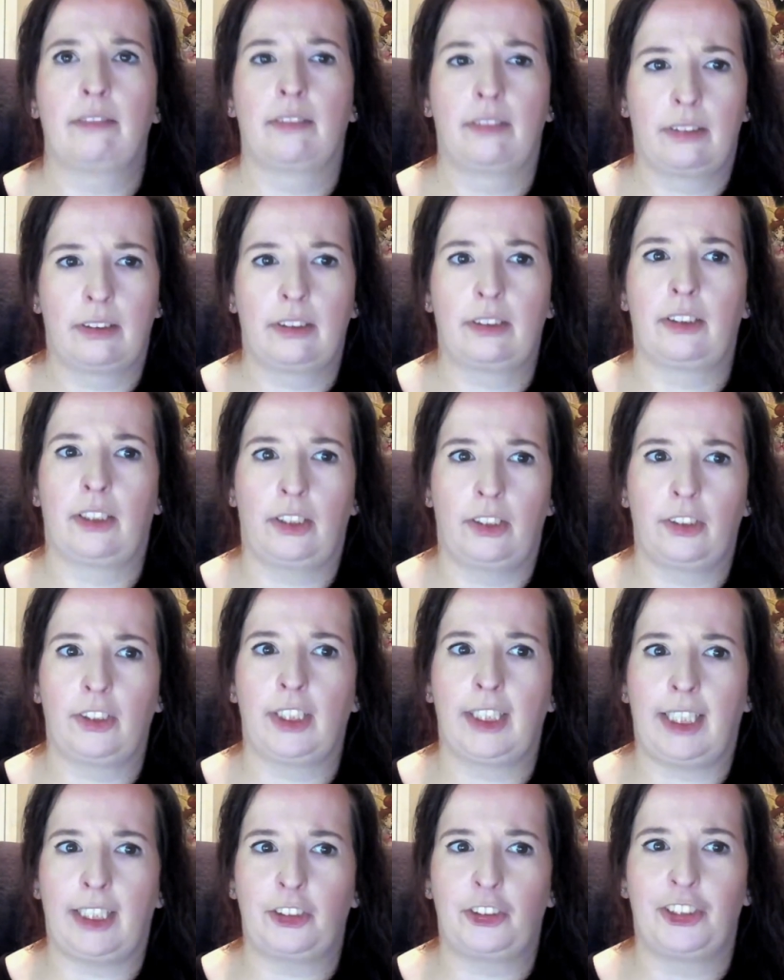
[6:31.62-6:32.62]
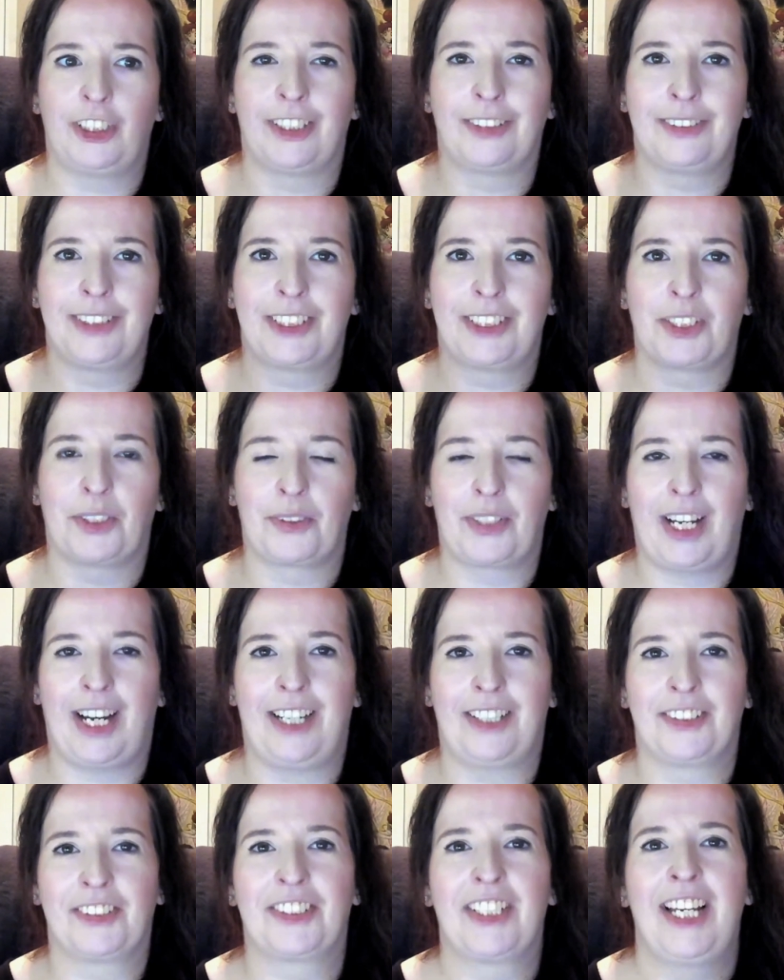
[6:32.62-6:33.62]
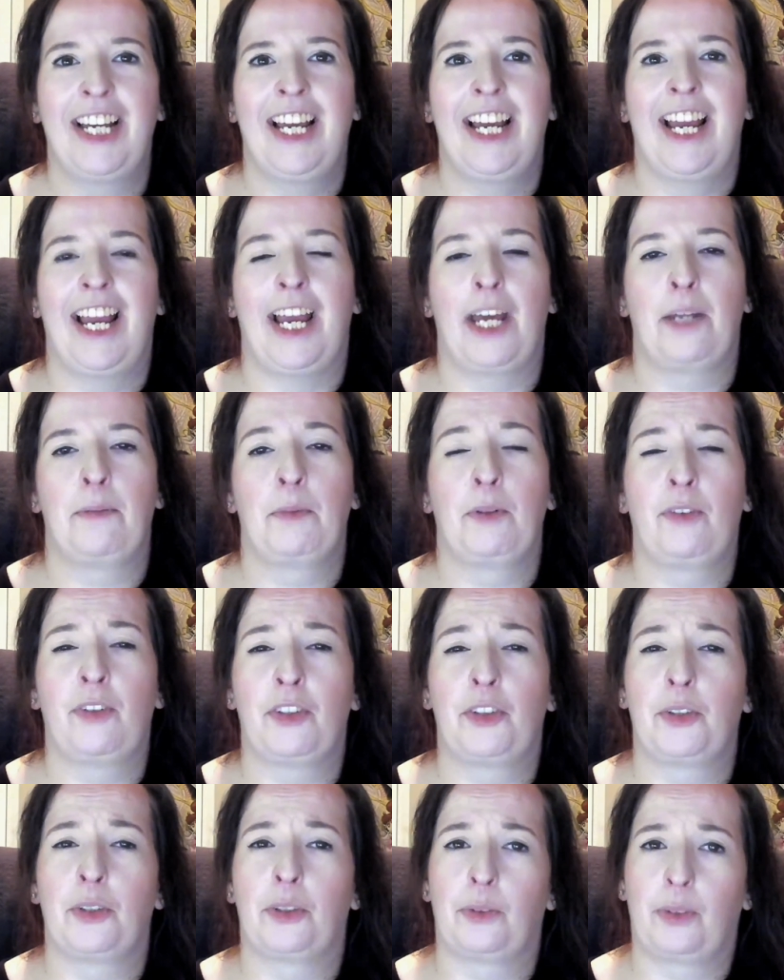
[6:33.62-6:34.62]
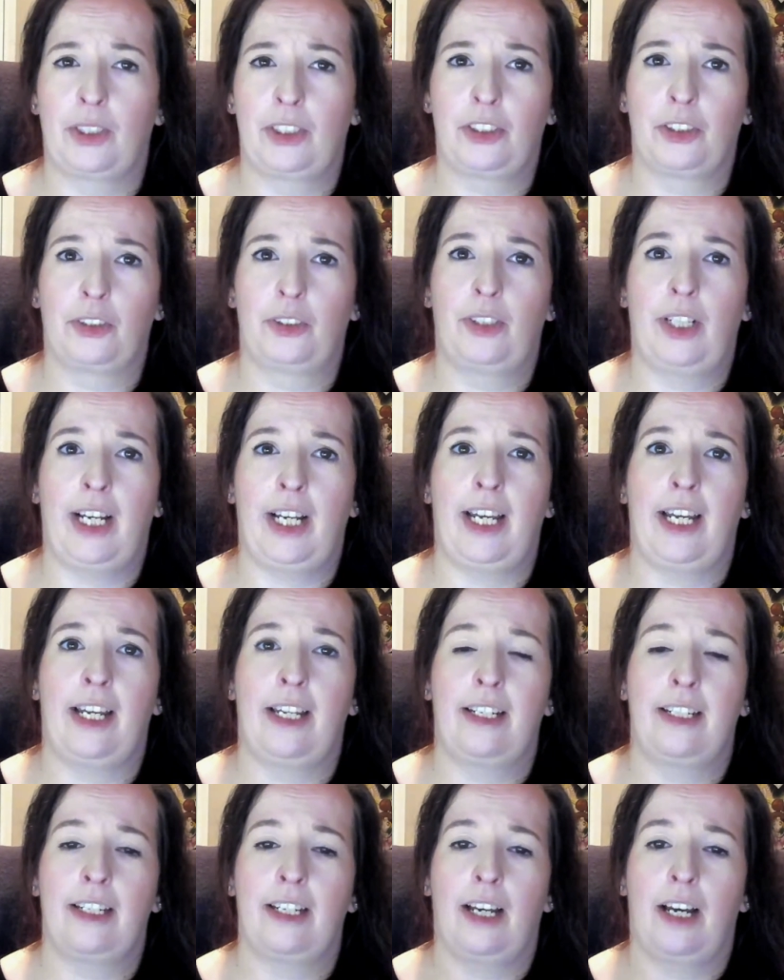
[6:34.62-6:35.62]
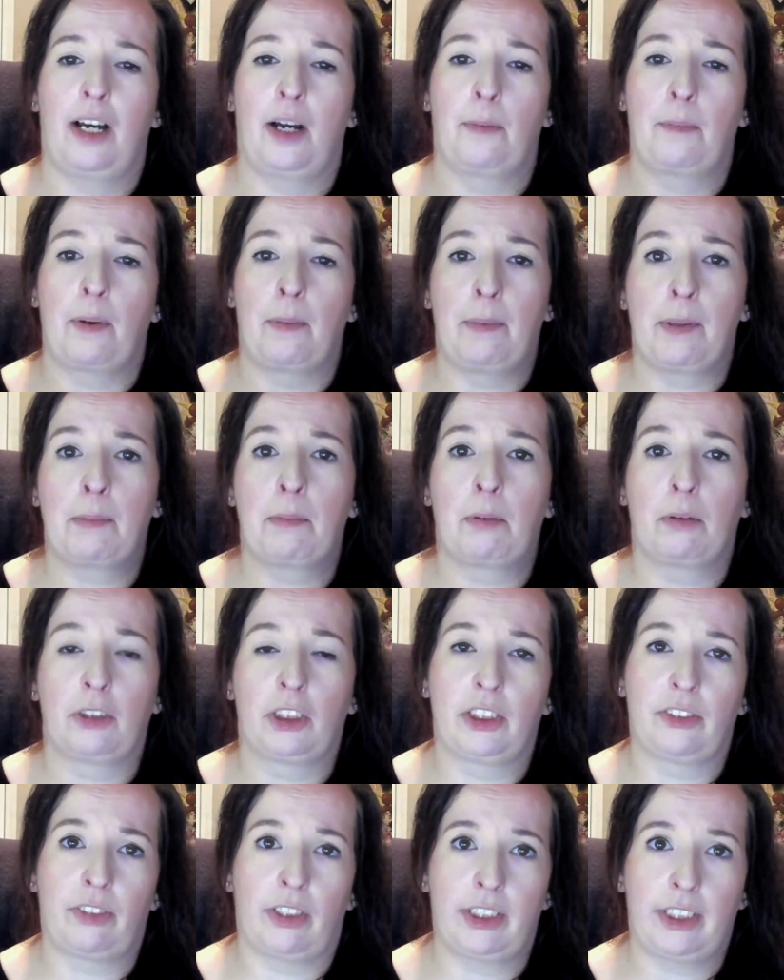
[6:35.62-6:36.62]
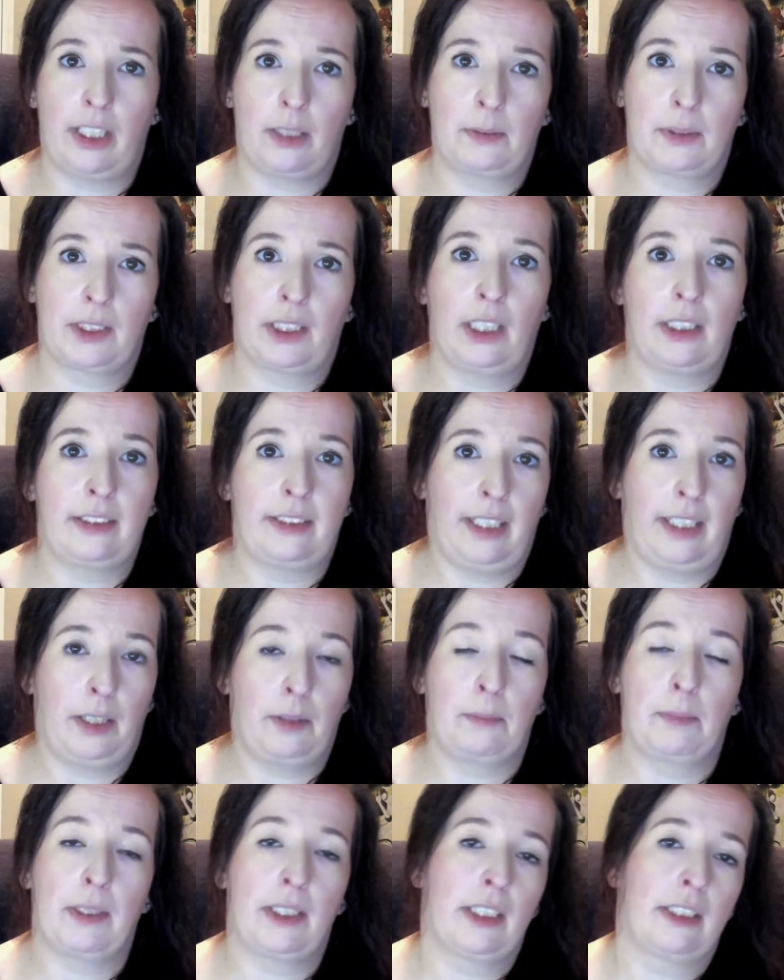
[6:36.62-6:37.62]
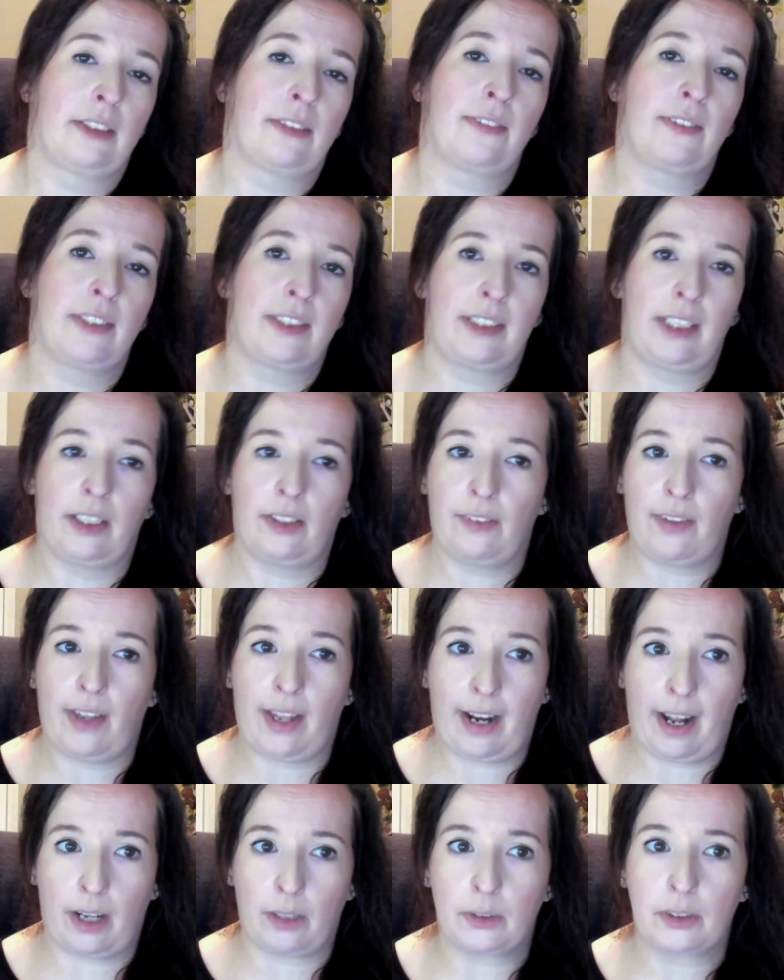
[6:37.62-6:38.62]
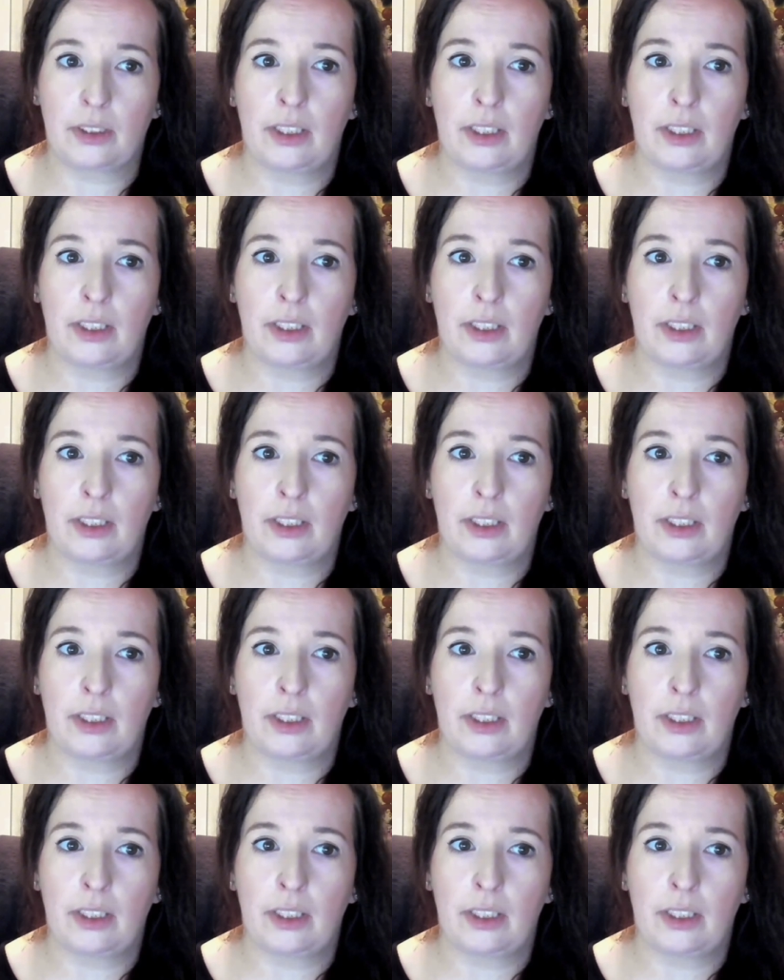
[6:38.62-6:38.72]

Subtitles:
Early last year we sold the house and moved into a rental, and a big portion of our debt was cut down because of the sale of that house.